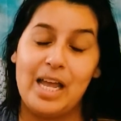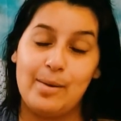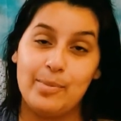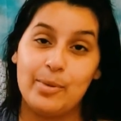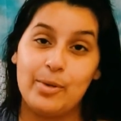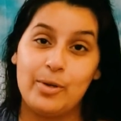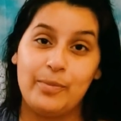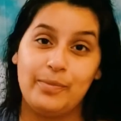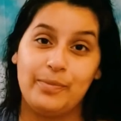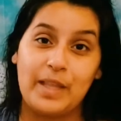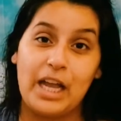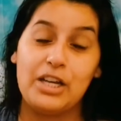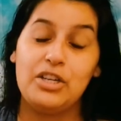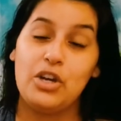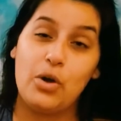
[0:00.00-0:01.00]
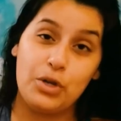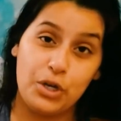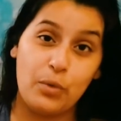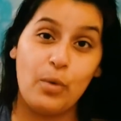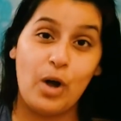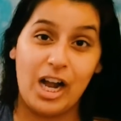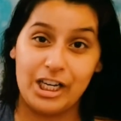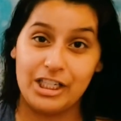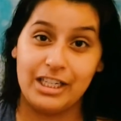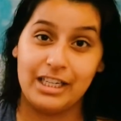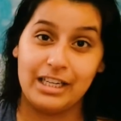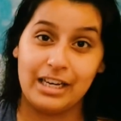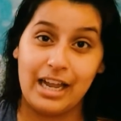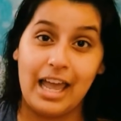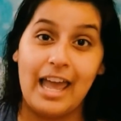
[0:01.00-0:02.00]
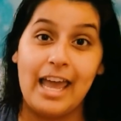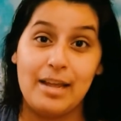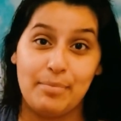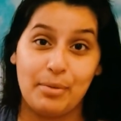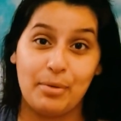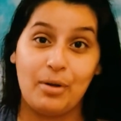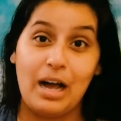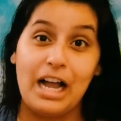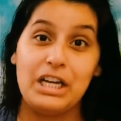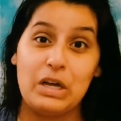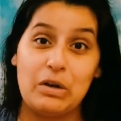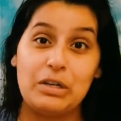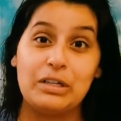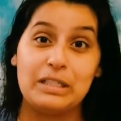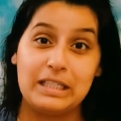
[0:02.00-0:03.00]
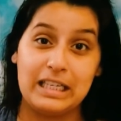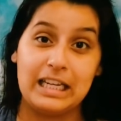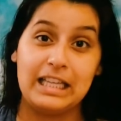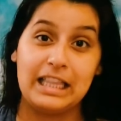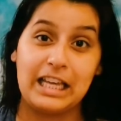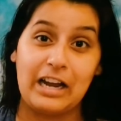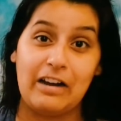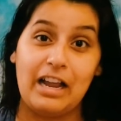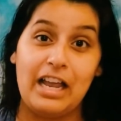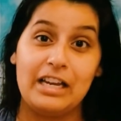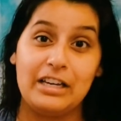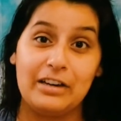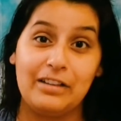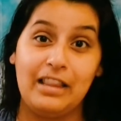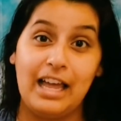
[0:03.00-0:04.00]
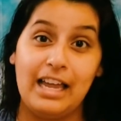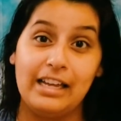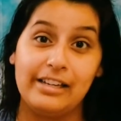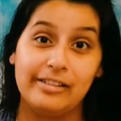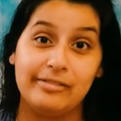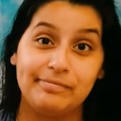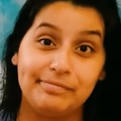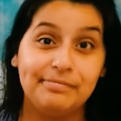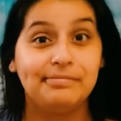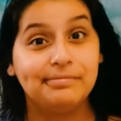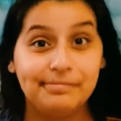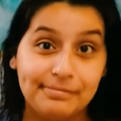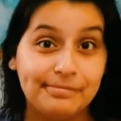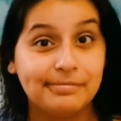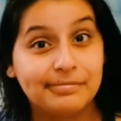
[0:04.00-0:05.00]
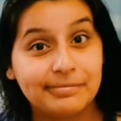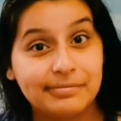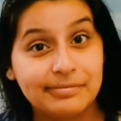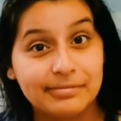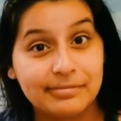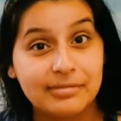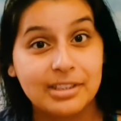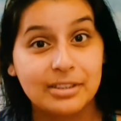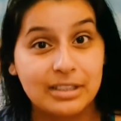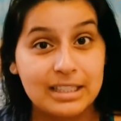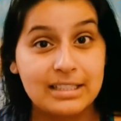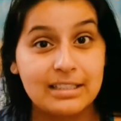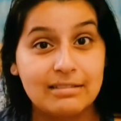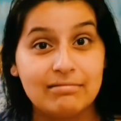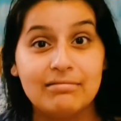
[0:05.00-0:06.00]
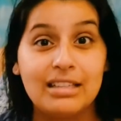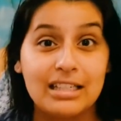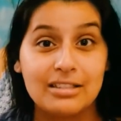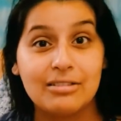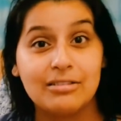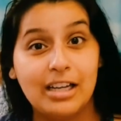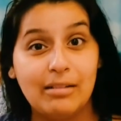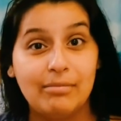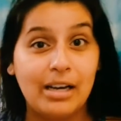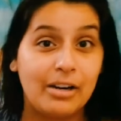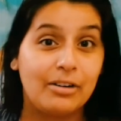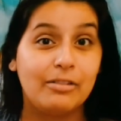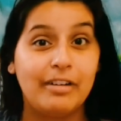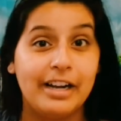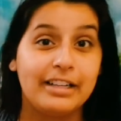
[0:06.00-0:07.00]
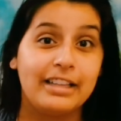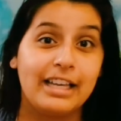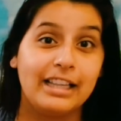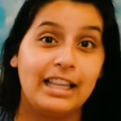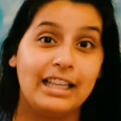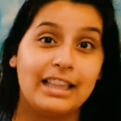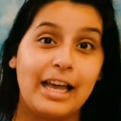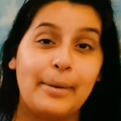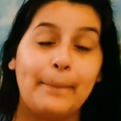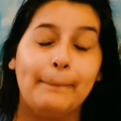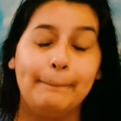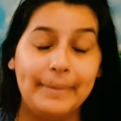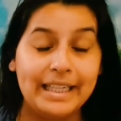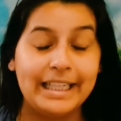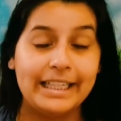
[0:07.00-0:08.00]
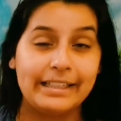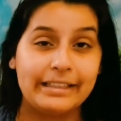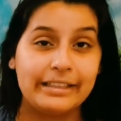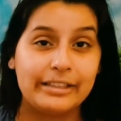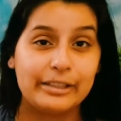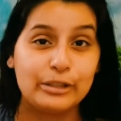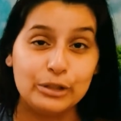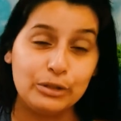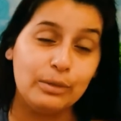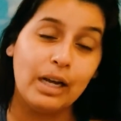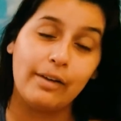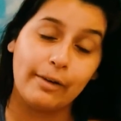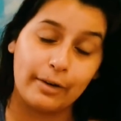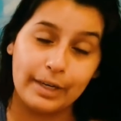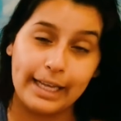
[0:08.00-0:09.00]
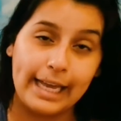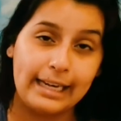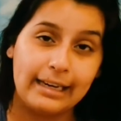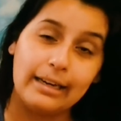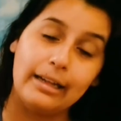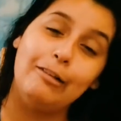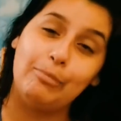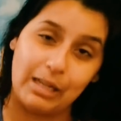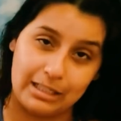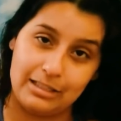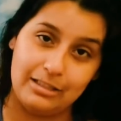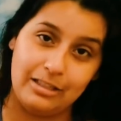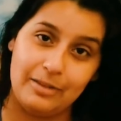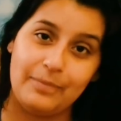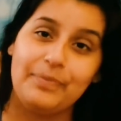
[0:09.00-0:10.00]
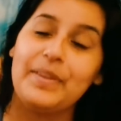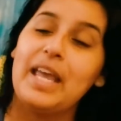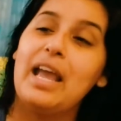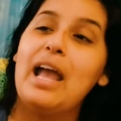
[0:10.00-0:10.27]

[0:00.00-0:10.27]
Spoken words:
April, I know you're watching. April, I know you're sitting there and you're like, Kristen, that's so dumb. I don't know why you're thinking like that, but you have created a monster,